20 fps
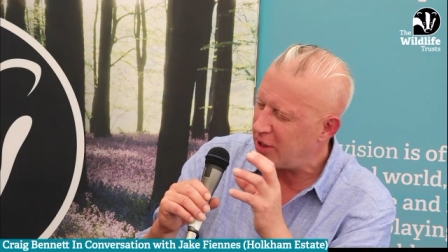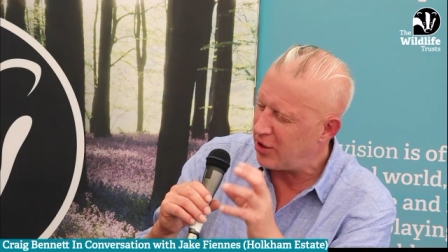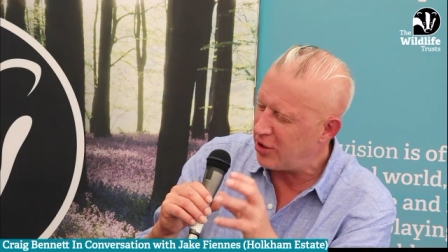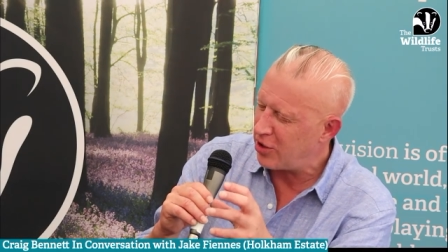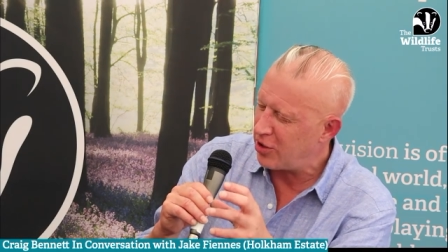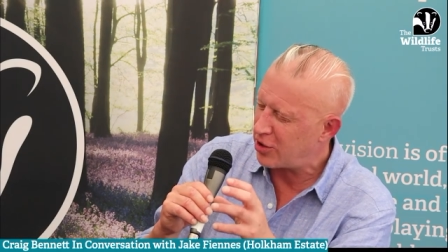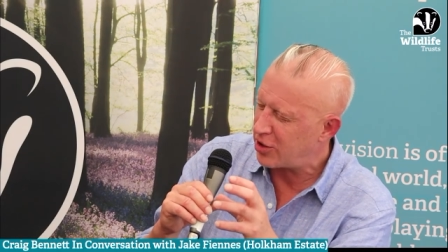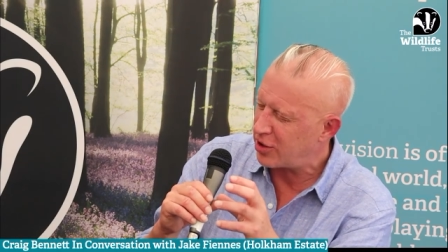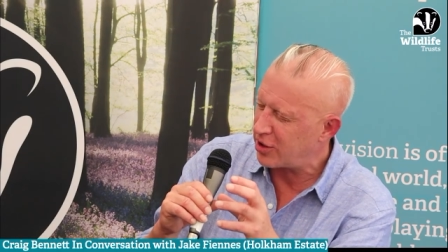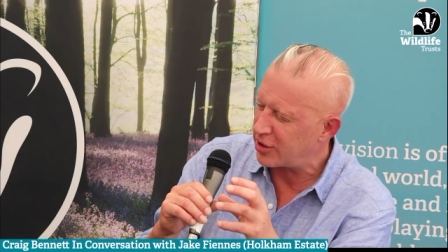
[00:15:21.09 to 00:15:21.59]

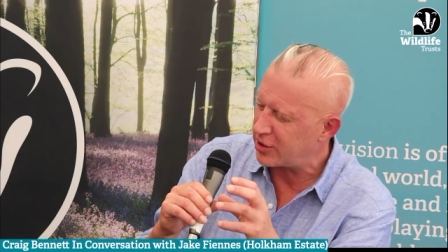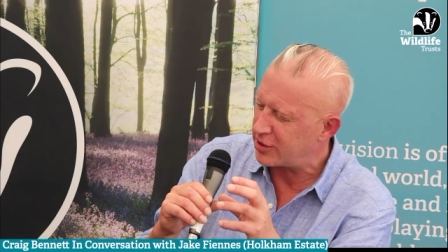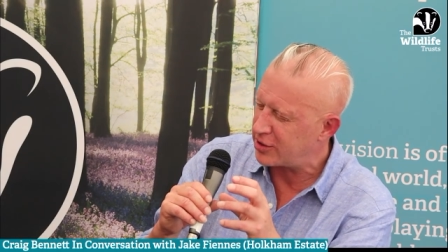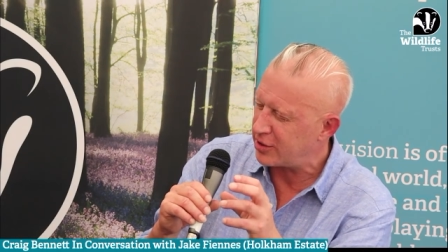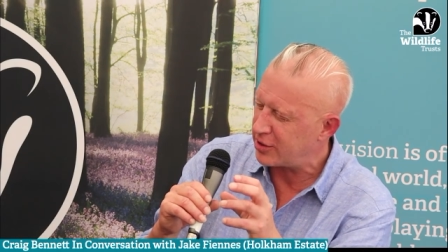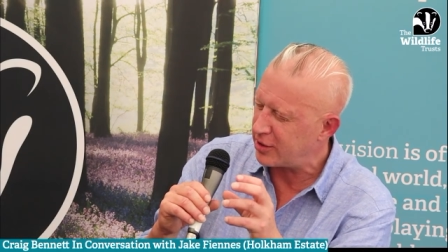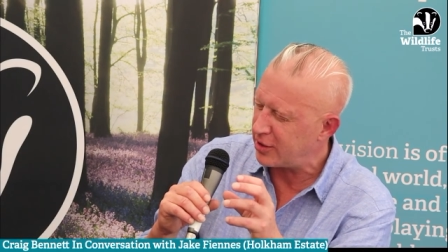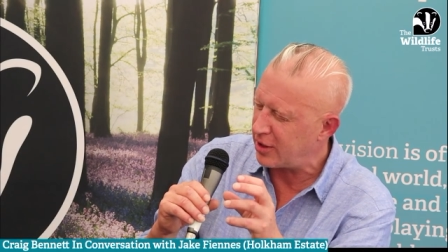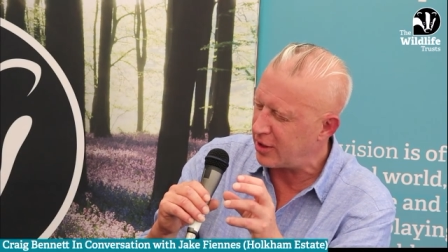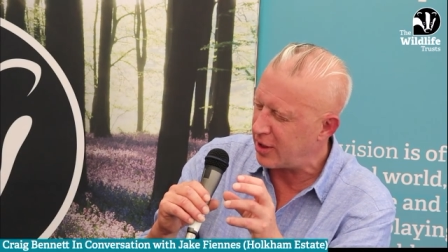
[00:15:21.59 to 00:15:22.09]
look
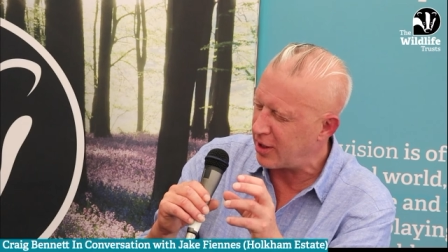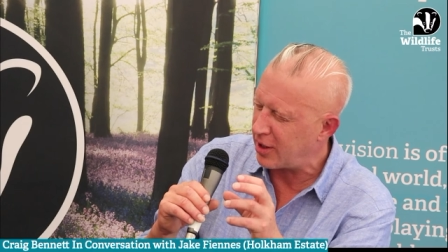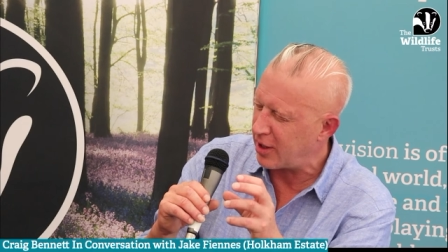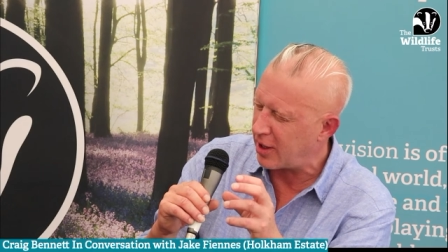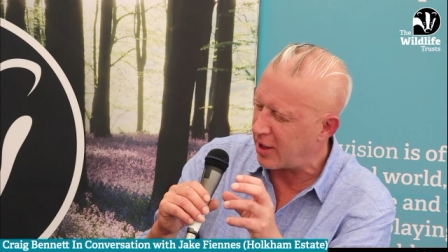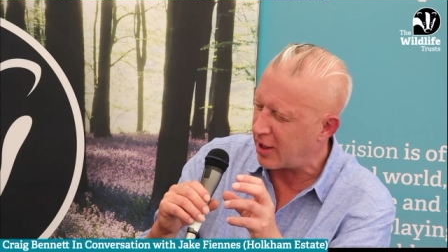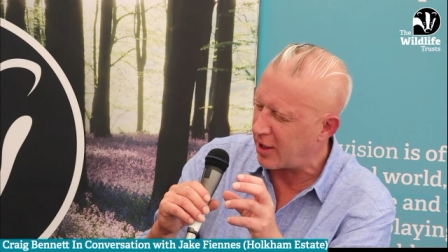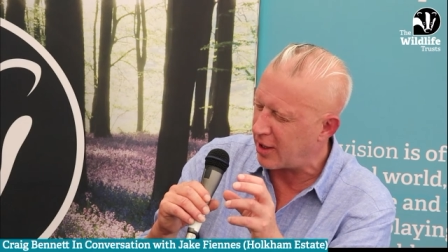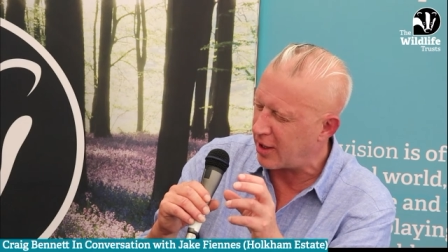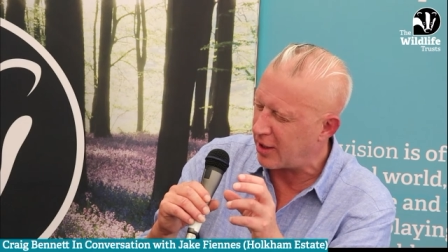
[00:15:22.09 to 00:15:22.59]
at
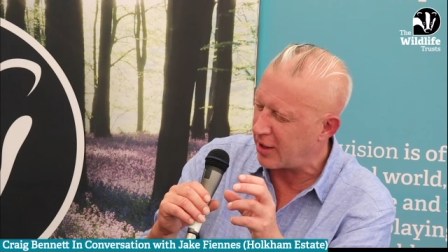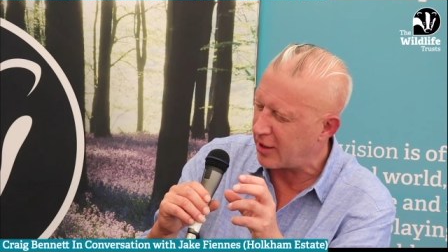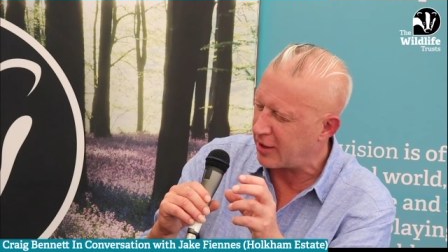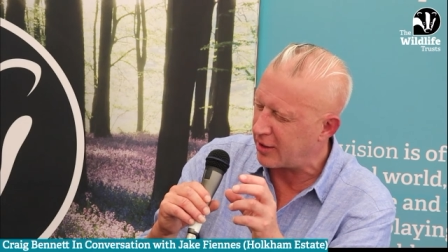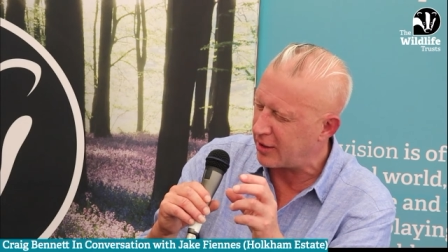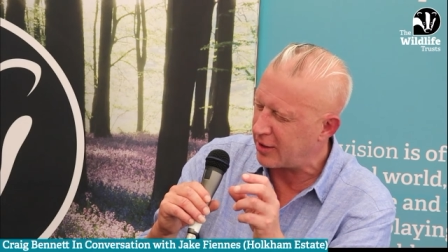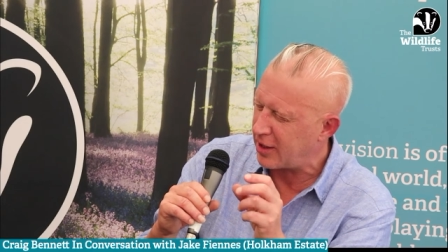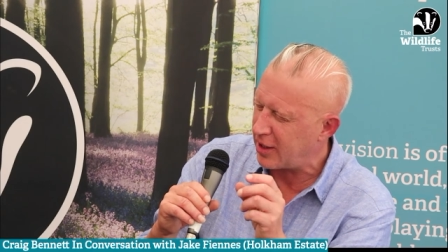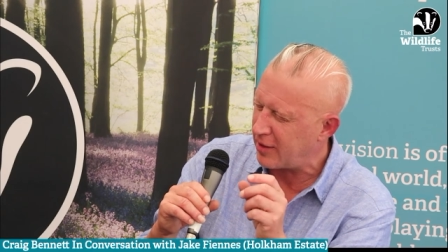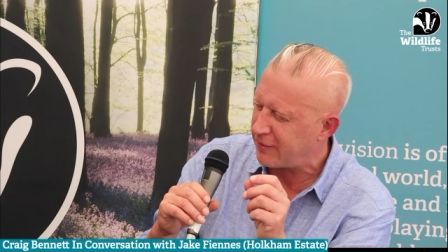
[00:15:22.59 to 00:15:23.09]

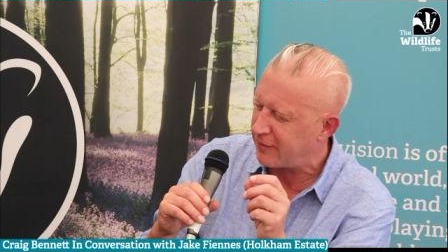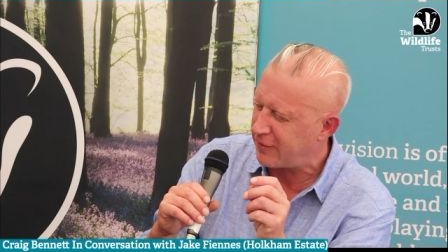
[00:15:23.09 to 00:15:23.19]
the